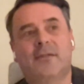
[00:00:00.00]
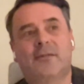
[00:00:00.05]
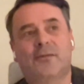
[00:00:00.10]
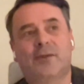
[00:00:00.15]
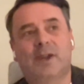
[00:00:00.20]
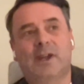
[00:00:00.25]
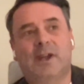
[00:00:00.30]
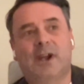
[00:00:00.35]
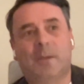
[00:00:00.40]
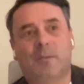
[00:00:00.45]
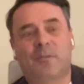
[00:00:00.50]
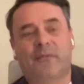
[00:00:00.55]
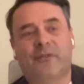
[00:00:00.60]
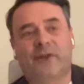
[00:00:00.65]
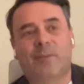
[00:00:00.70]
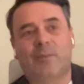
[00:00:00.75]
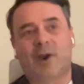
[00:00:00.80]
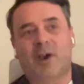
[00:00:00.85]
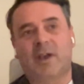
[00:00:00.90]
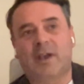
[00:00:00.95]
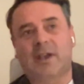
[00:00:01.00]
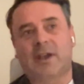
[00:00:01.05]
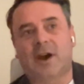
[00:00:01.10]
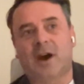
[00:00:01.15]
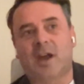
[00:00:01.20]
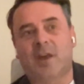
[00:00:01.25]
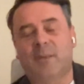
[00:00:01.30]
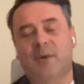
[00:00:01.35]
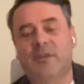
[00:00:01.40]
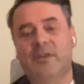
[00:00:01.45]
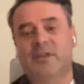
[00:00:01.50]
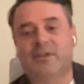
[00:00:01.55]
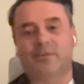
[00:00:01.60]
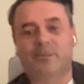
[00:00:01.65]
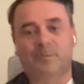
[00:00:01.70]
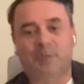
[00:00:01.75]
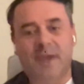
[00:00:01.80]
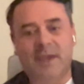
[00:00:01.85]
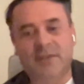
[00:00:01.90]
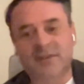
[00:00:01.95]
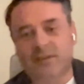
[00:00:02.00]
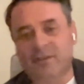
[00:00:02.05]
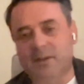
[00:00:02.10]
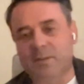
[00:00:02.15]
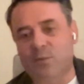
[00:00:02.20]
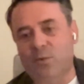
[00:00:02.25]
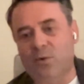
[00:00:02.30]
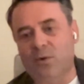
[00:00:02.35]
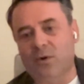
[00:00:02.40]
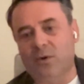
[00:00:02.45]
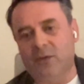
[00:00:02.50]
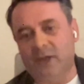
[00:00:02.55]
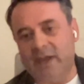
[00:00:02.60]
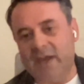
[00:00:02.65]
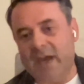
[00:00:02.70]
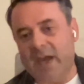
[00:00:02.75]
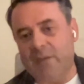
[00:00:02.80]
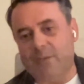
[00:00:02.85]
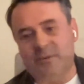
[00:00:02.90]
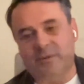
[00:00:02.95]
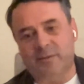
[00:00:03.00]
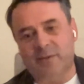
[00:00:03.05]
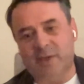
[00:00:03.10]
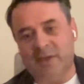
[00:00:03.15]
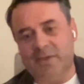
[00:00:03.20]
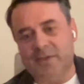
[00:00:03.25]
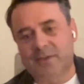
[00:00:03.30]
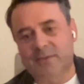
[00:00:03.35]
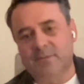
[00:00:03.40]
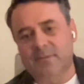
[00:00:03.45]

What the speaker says: free market economy that's basically more like Adam Smith.